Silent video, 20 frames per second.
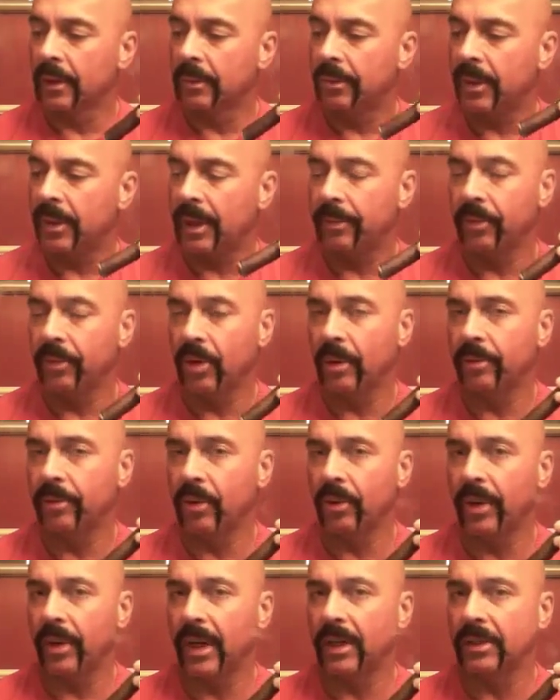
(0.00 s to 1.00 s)
Pepper up
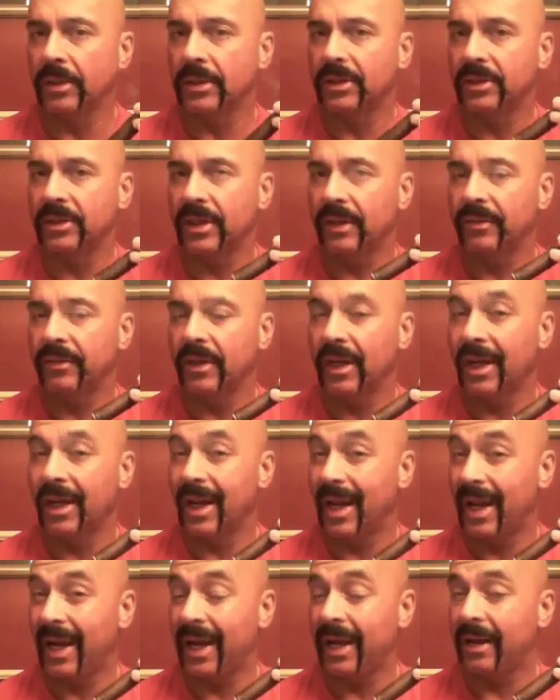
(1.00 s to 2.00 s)
around a
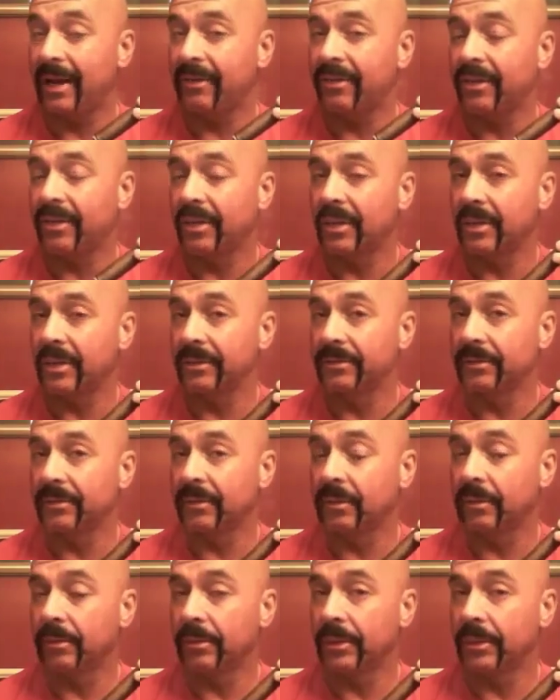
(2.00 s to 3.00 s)
7.5,
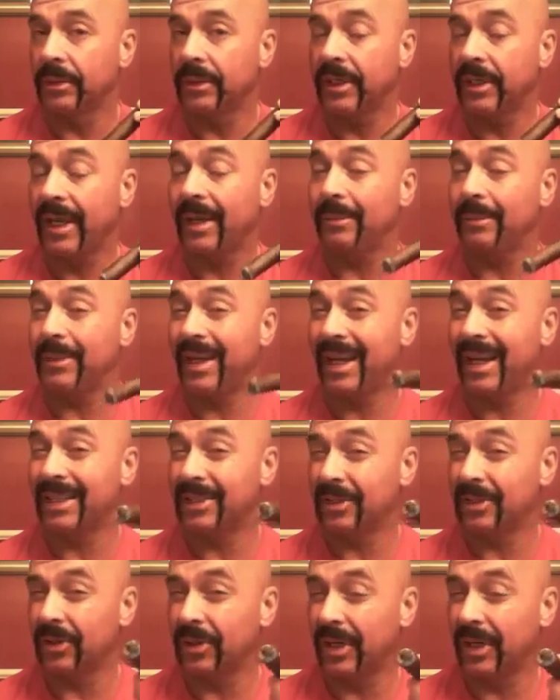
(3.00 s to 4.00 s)
tap
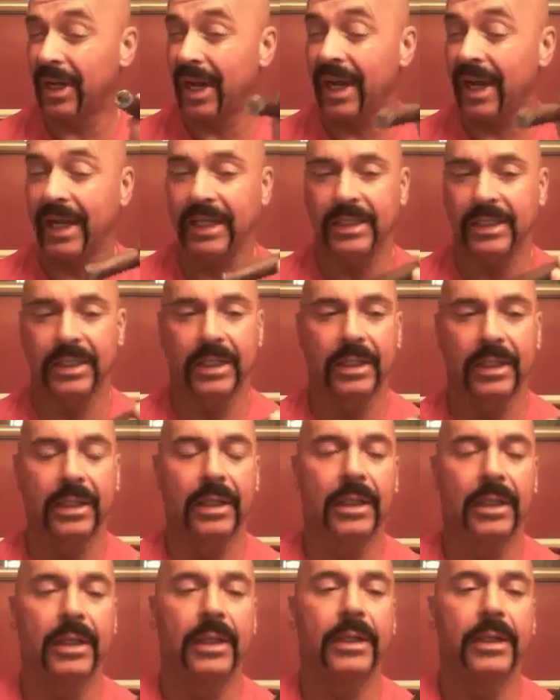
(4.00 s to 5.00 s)
dancing on an 8.
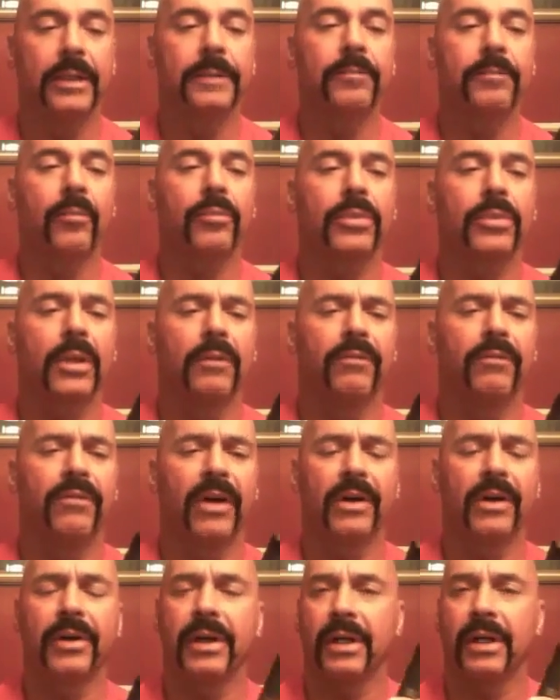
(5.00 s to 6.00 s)

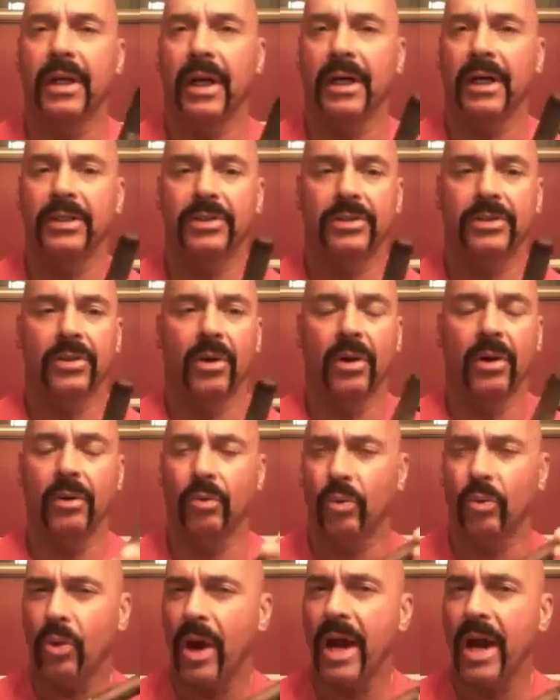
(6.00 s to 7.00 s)
Very nice start
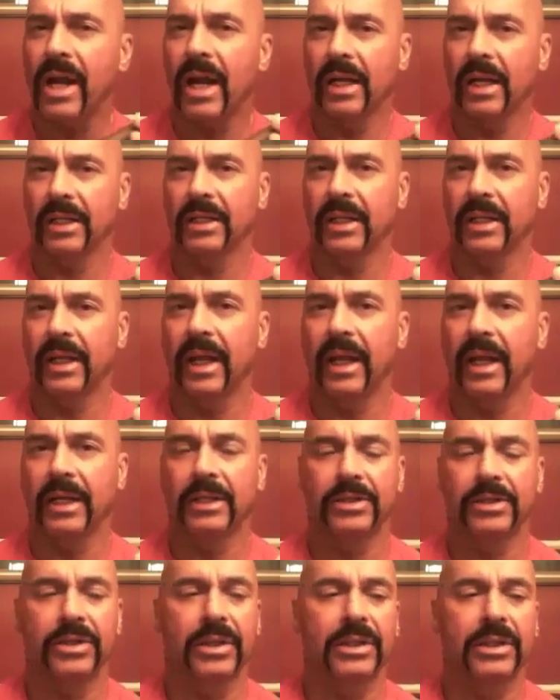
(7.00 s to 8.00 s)
right out of the gate.
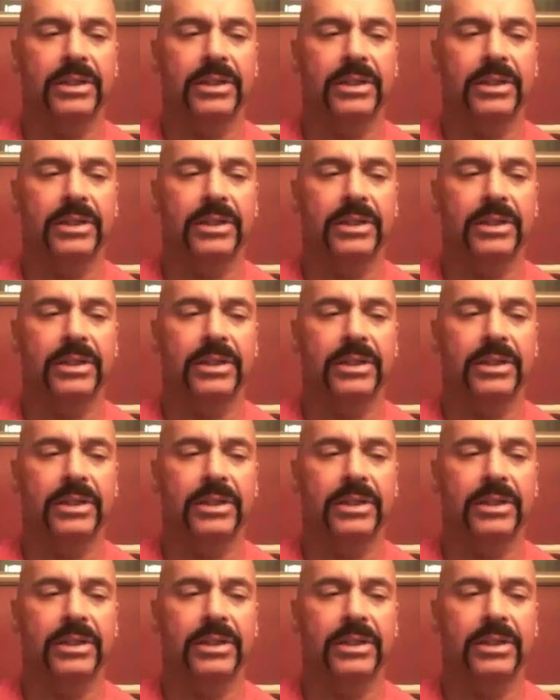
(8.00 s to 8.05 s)
As you can